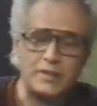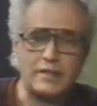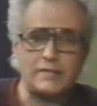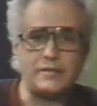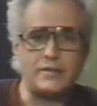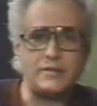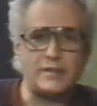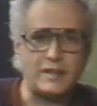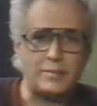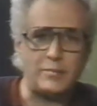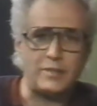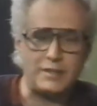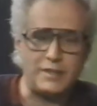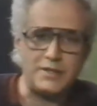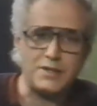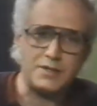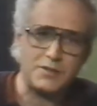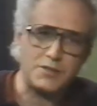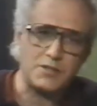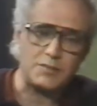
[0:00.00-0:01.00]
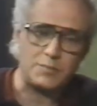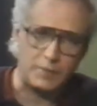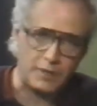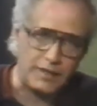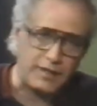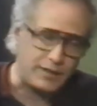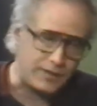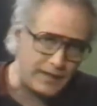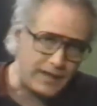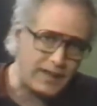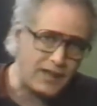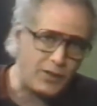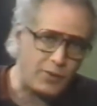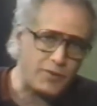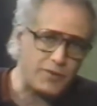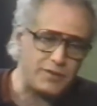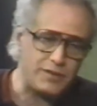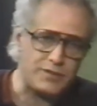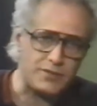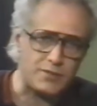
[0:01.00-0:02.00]
been on the debt money system, like
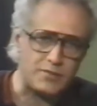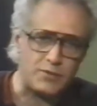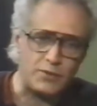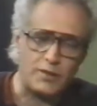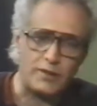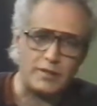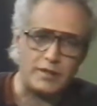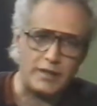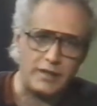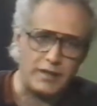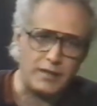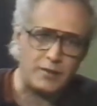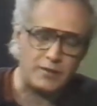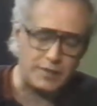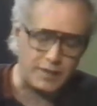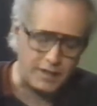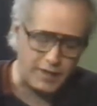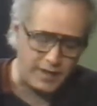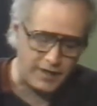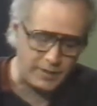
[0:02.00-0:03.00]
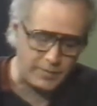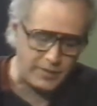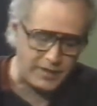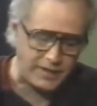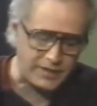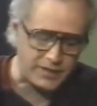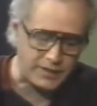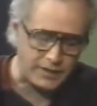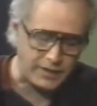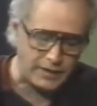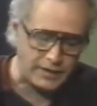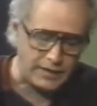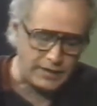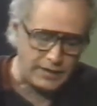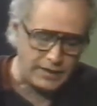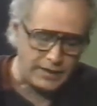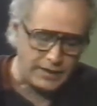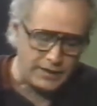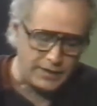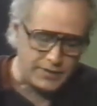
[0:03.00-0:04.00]
now, things have gone to hell in a handbasket.
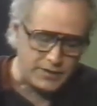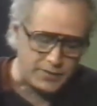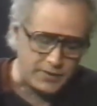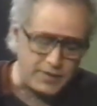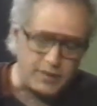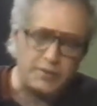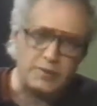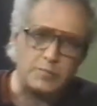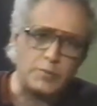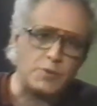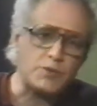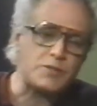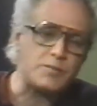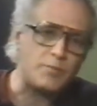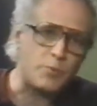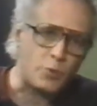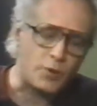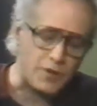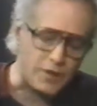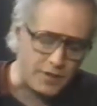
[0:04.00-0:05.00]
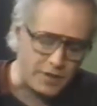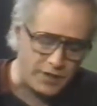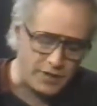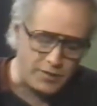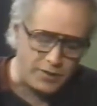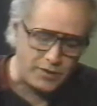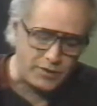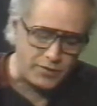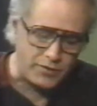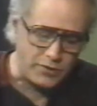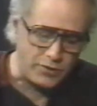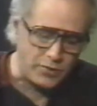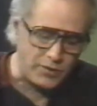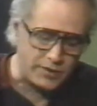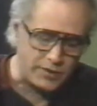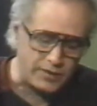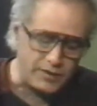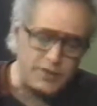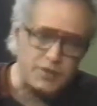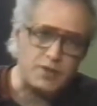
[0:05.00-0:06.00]
So I think the most important thing you can
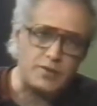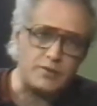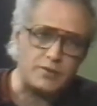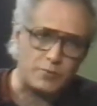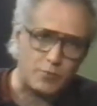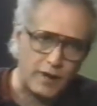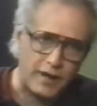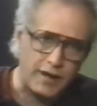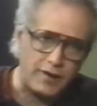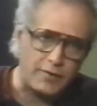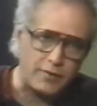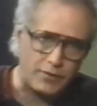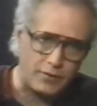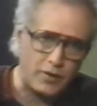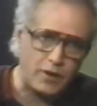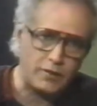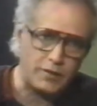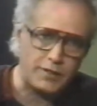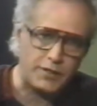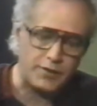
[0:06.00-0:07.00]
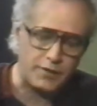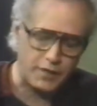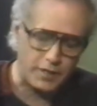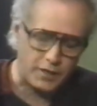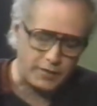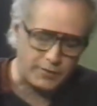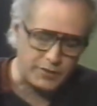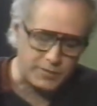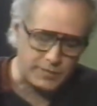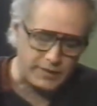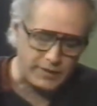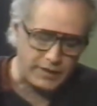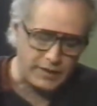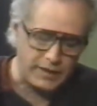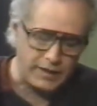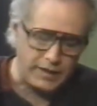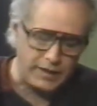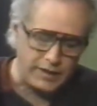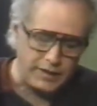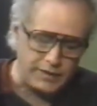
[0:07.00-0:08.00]
do, in addition to writing or calling your congressman,
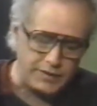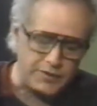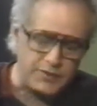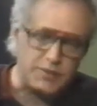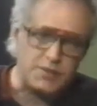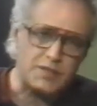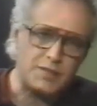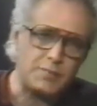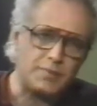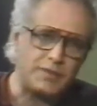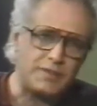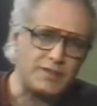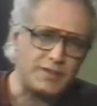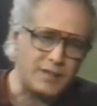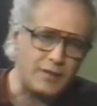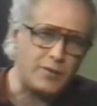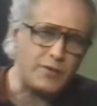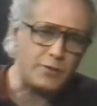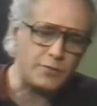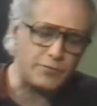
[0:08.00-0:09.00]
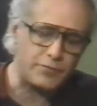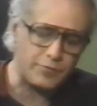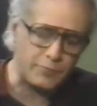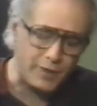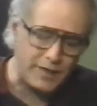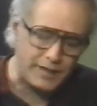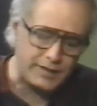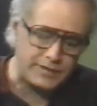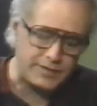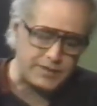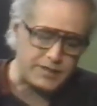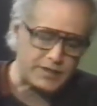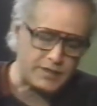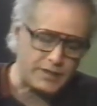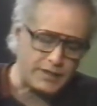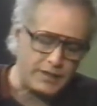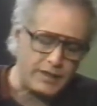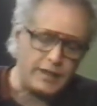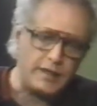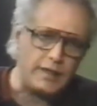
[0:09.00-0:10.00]
is to simply tell your
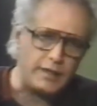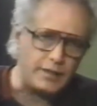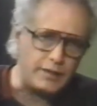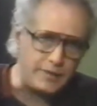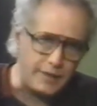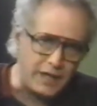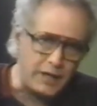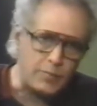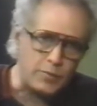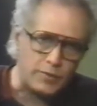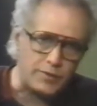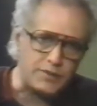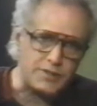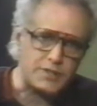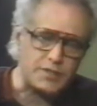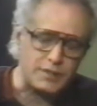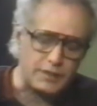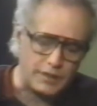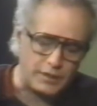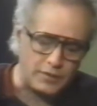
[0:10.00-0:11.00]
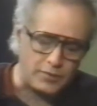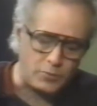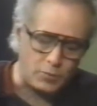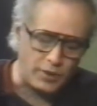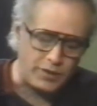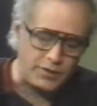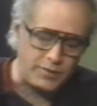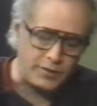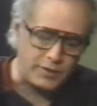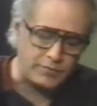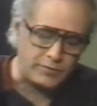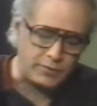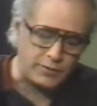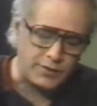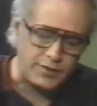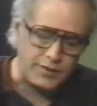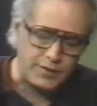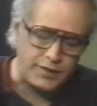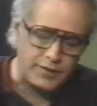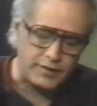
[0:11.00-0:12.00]
friends and neighbors what you have
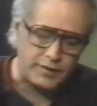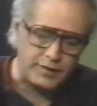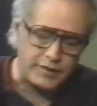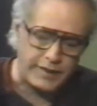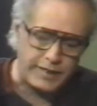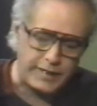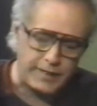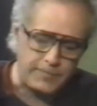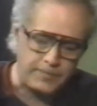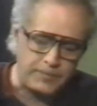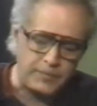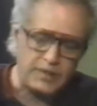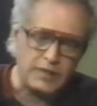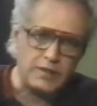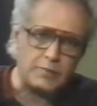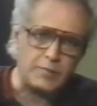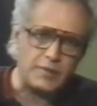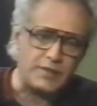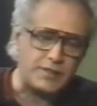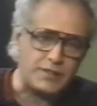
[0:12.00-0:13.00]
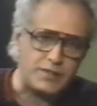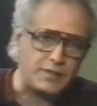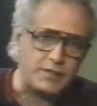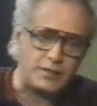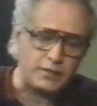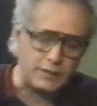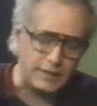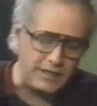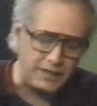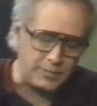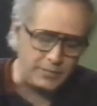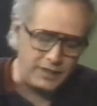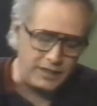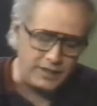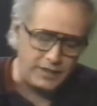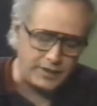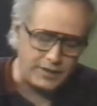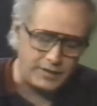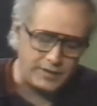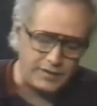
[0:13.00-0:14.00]
learned here today, because the elite
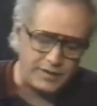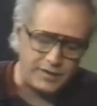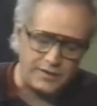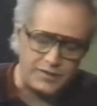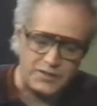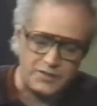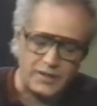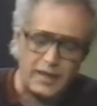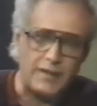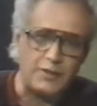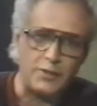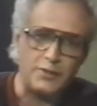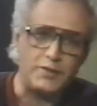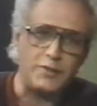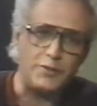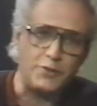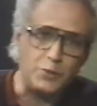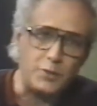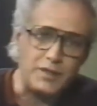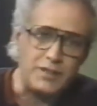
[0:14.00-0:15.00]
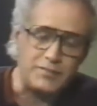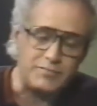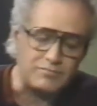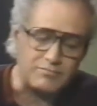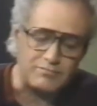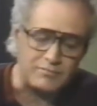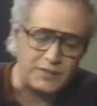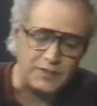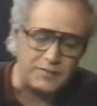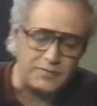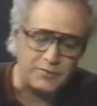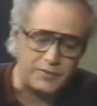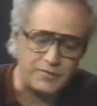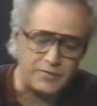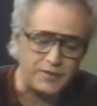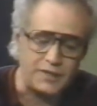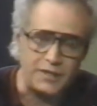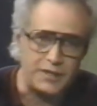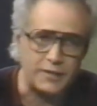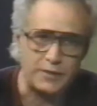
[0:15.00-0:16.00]
media is not going to do it. In
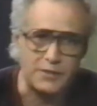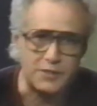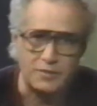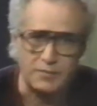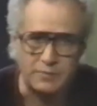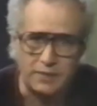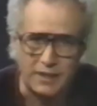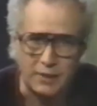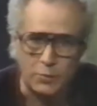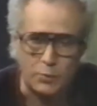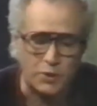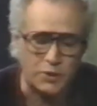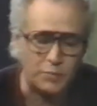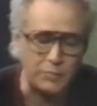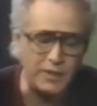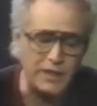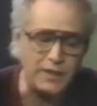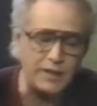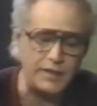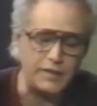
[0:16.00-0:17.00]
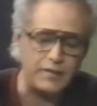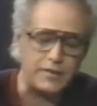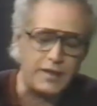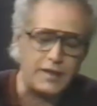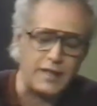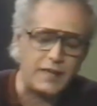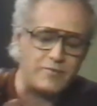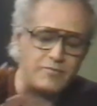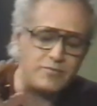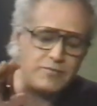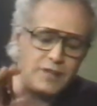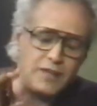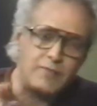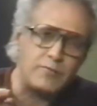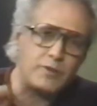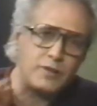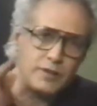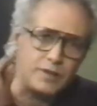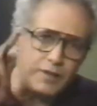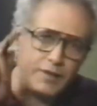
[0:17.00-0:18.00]
50 years of network media, they have
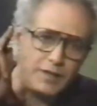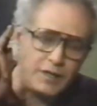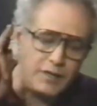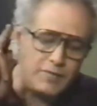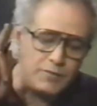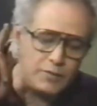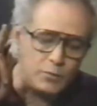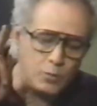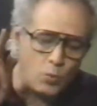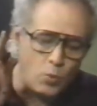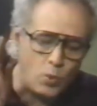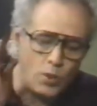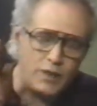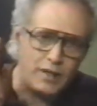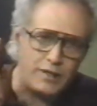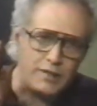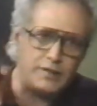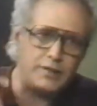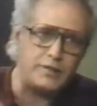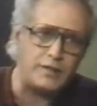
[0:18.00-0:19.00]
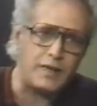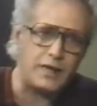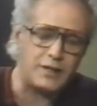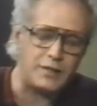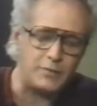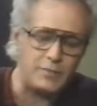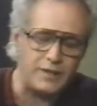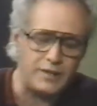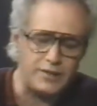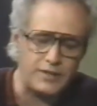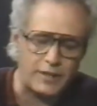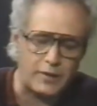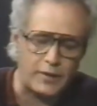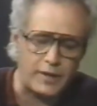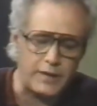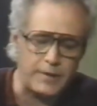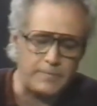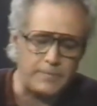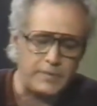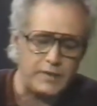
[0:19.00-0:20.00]
never done even one
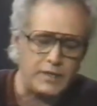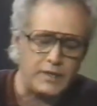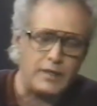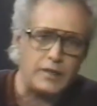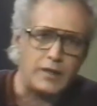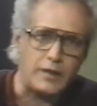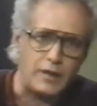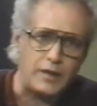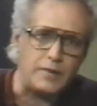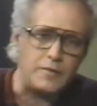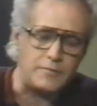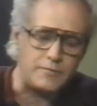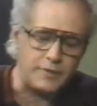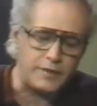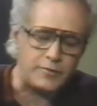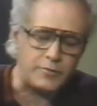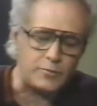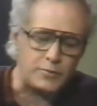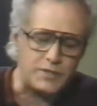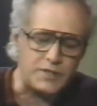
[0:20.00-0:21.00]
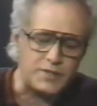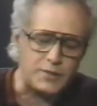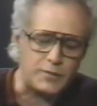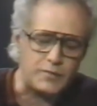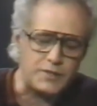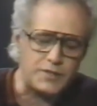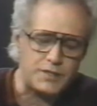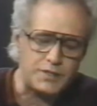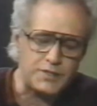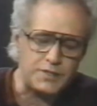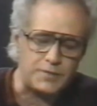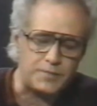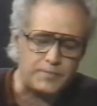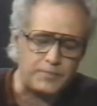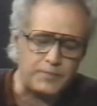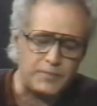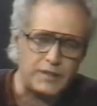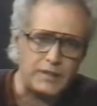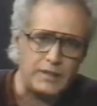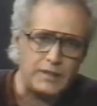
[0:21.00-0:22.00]
documentary on the Federal Reserve
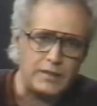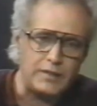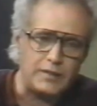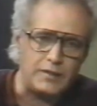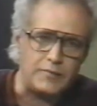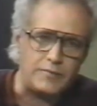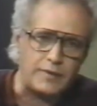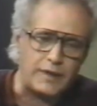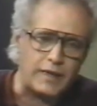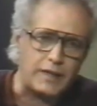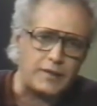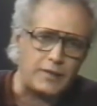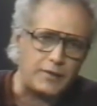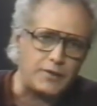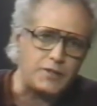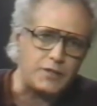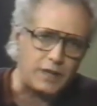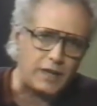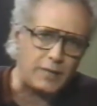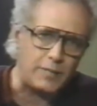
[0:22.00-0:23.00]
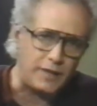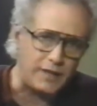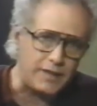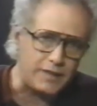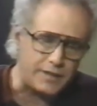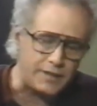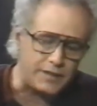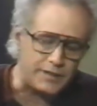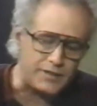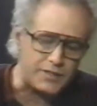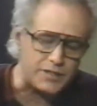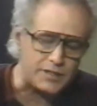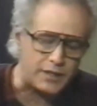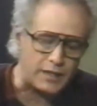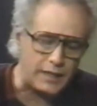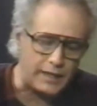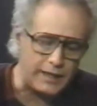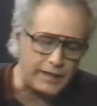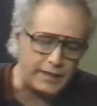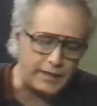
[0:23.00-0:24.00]
System. In fact, their job, I think, is
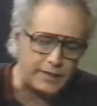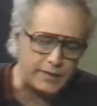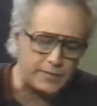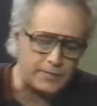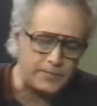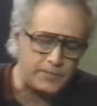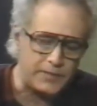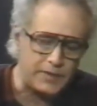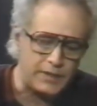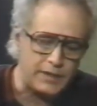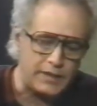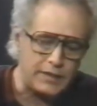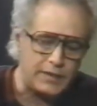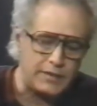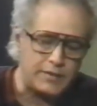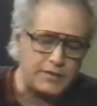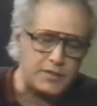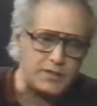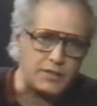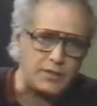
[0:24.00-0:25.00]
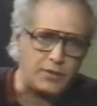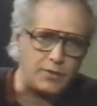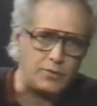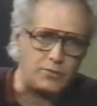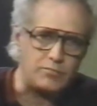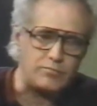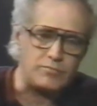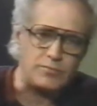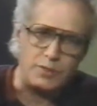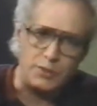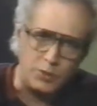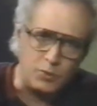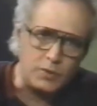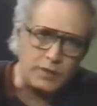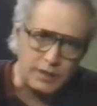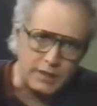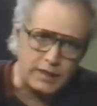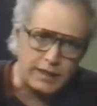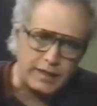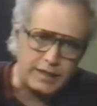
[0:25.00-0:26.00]
to hide it. So
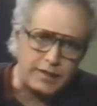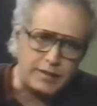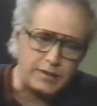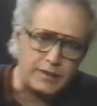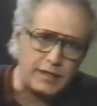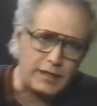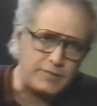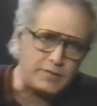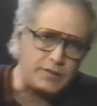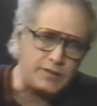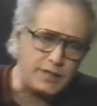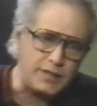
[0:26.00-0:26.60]
you and I have